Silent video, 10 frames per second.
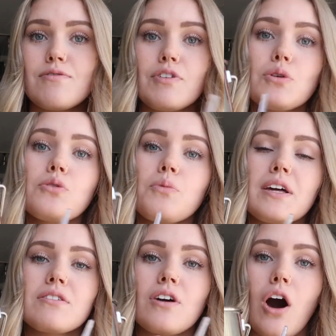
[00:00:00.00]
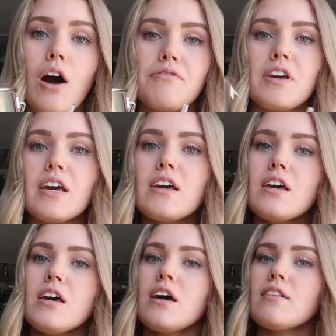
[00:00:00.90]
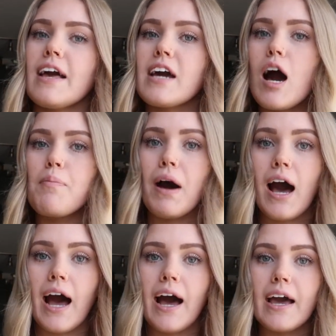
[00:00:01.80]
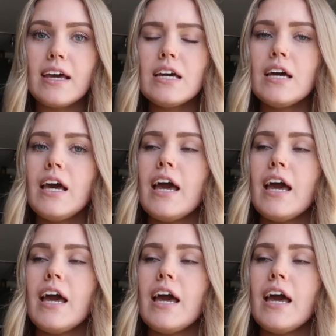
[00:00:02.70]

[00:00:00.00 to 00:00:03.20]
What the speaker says: filled with coffee like up high,